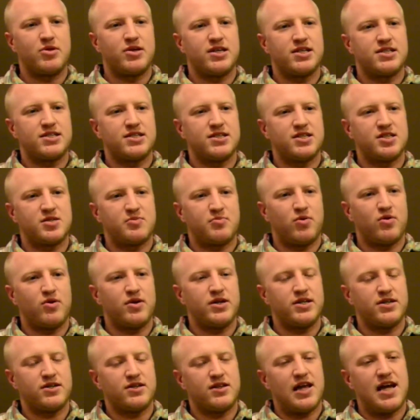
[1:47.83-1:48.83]
you get to this
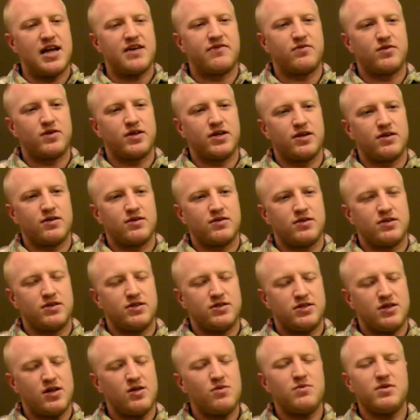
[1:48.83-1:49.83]
point in your life where
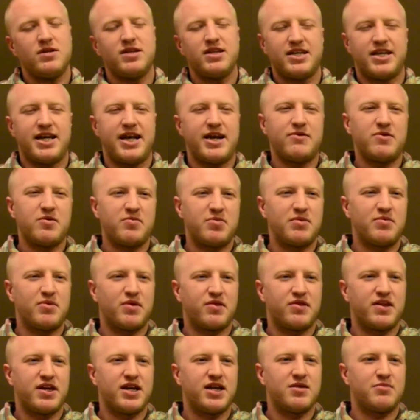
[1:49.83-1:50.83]
you don't really care what
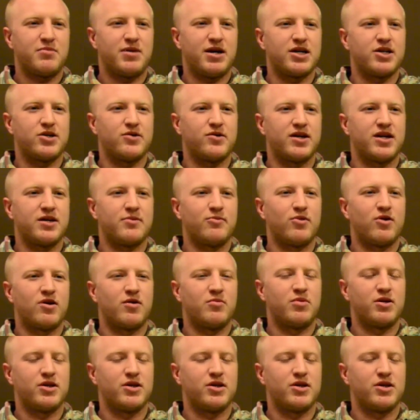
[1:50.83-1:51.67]
people think about you anymore,